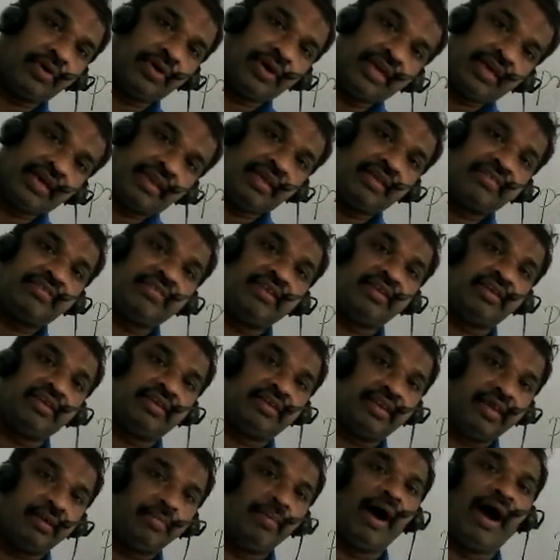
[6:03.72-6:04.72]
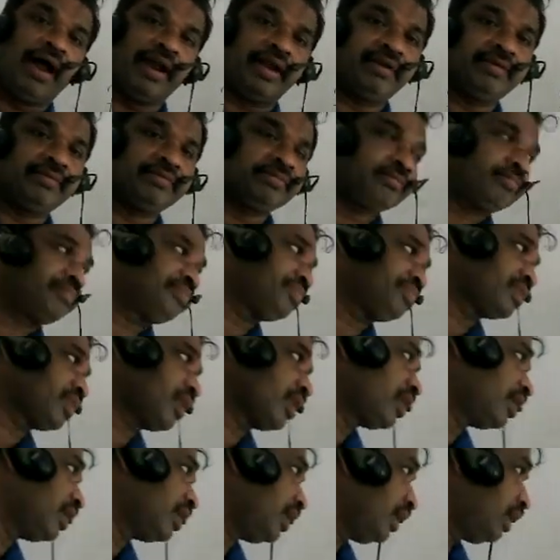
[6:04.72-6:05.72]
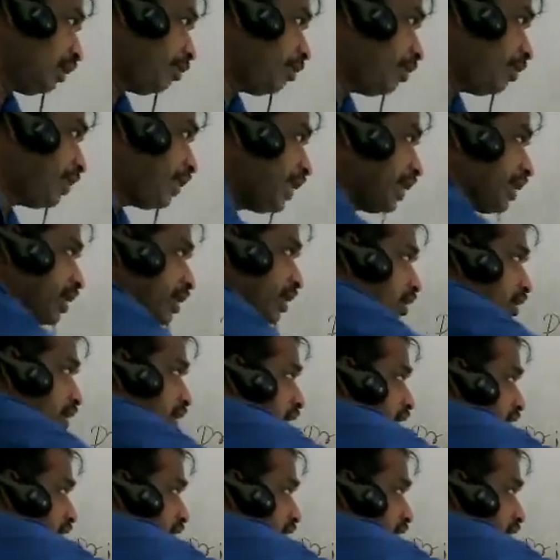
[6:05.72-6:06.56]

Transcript: or decrease in demand. If we take